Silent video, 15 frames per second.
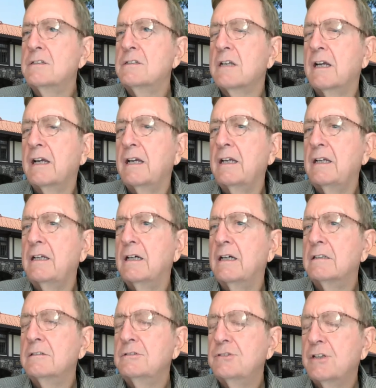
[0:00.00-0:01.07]
a
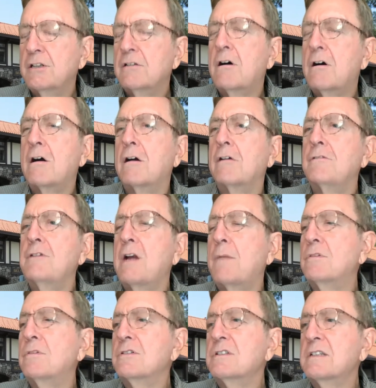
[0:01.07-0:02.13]
Shinohara
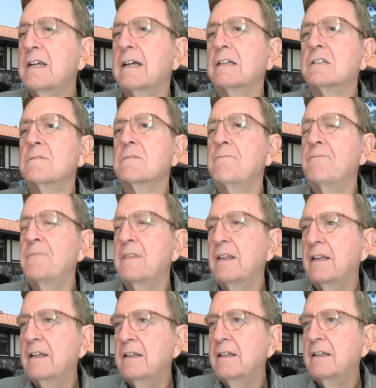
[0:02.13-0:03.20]
number 6.
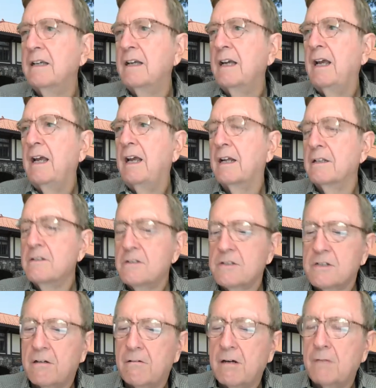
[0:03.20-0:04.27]
And
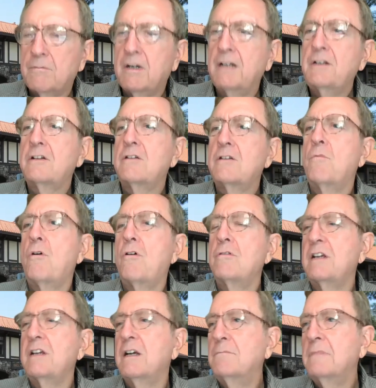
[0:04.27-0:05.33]
so I went to
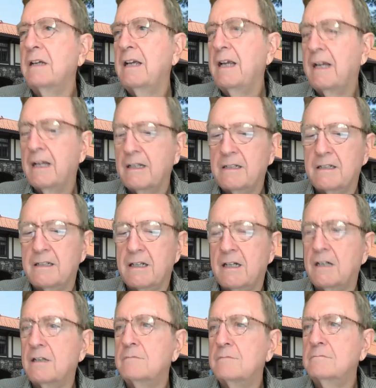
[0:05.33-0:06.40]
Timonium, and
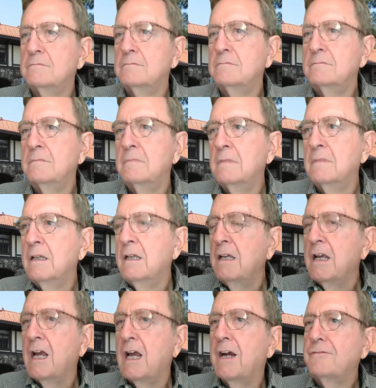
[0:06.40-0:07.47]

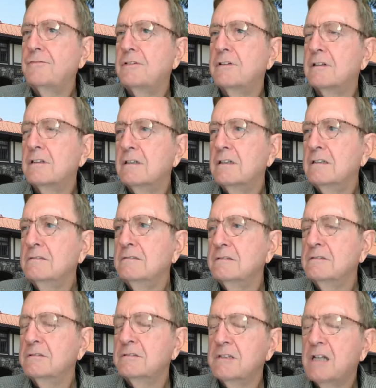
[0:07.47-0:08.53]
after
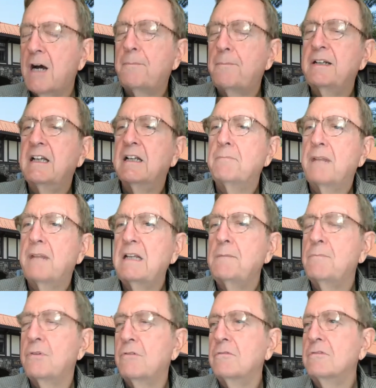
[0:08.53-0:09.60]
stopping at many
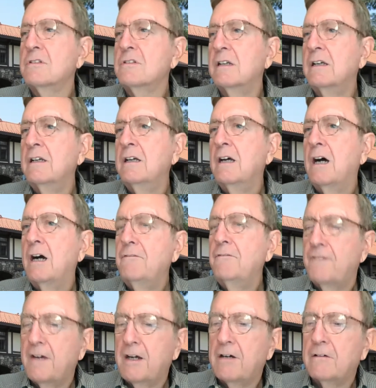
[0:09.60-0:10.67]
booths, I
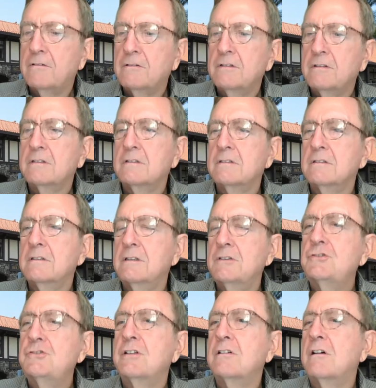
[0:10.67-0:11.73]
found a
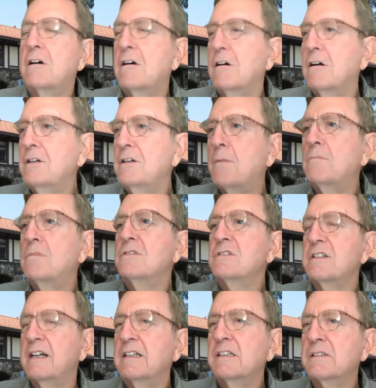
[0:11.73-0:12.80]
Shinohara number
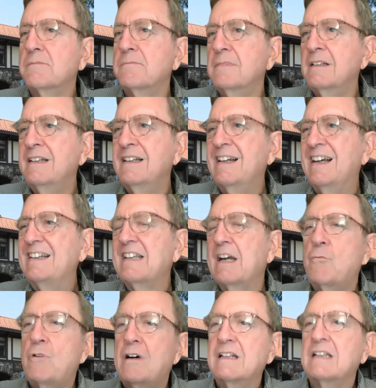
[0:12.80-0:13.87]
6, as I
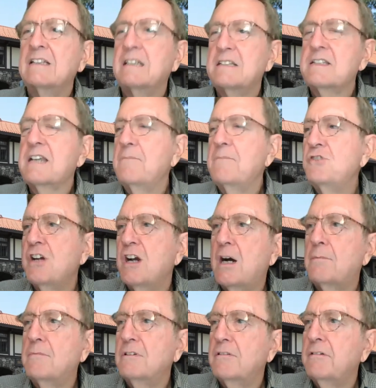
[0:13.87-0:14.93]
wanted the same
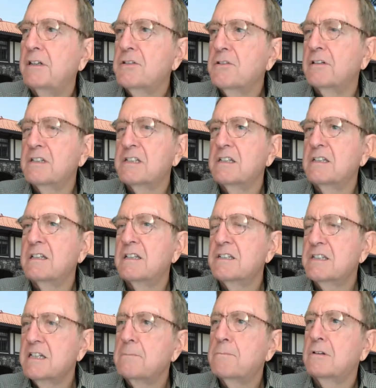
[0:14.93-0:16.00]
geometry so as to
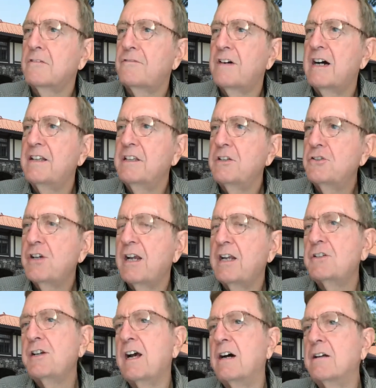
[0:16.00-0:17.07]
simplify the
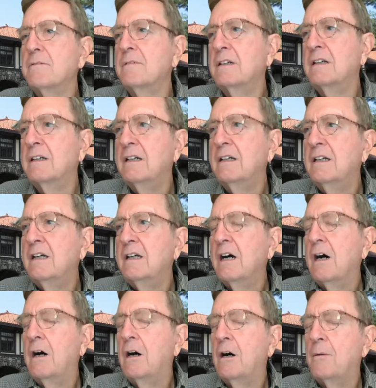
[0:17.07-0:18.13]
change out.
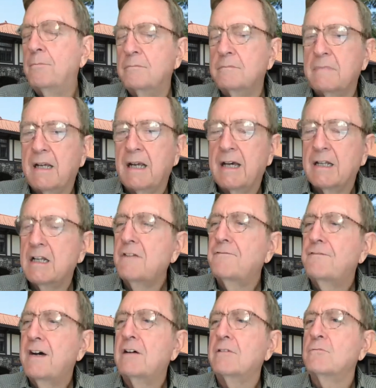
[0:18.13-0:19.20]
And I
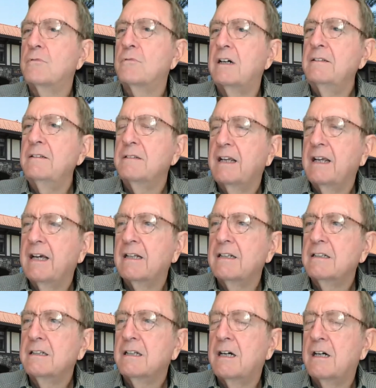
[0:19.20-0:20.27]
found one
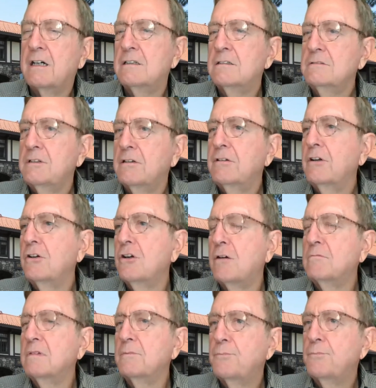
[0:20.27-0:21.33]
and took it
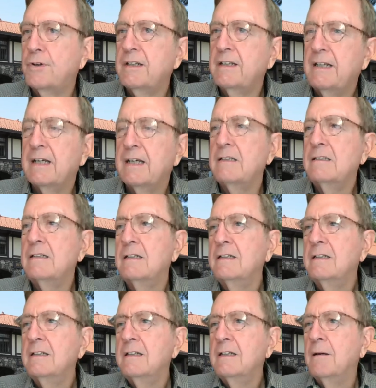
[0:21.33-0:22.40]
home and put it in.
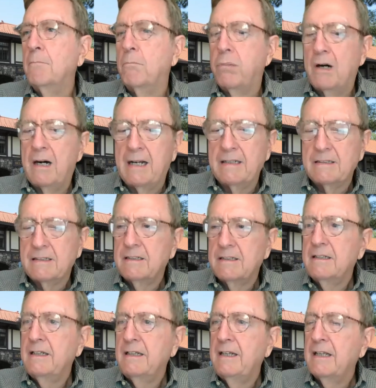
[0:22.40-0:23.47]
But
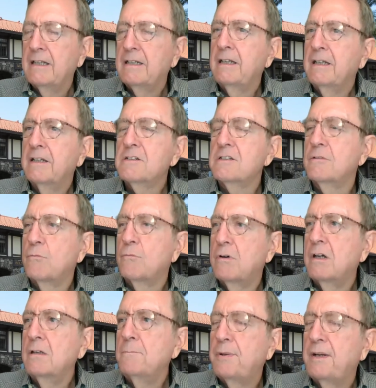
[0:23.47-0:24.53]
it is the
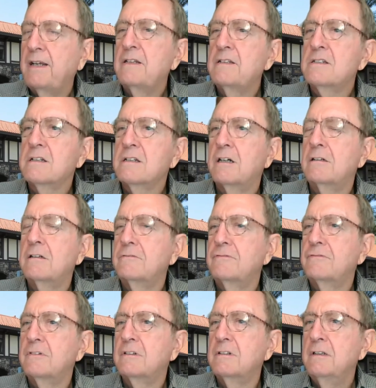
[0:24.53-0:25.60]
one piece of
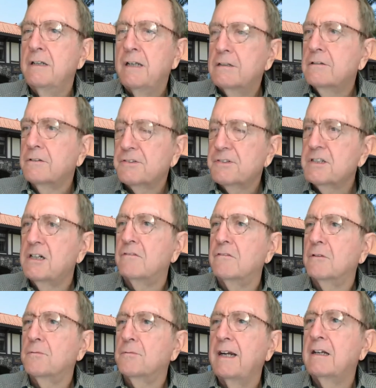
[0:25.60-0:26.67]
nickel
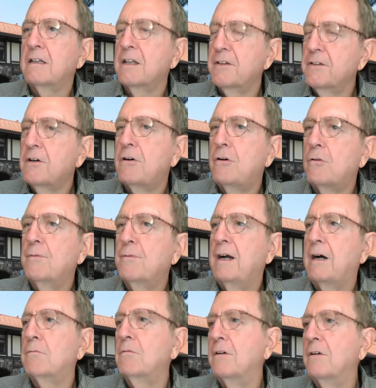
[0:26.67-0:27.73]
silver rail in the whole
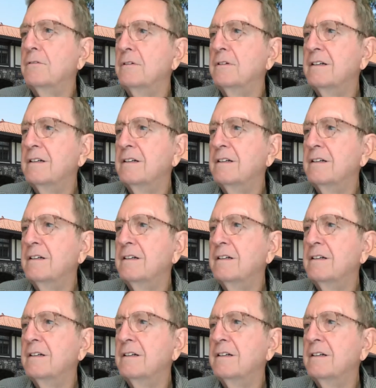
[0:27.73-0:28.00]
railroad.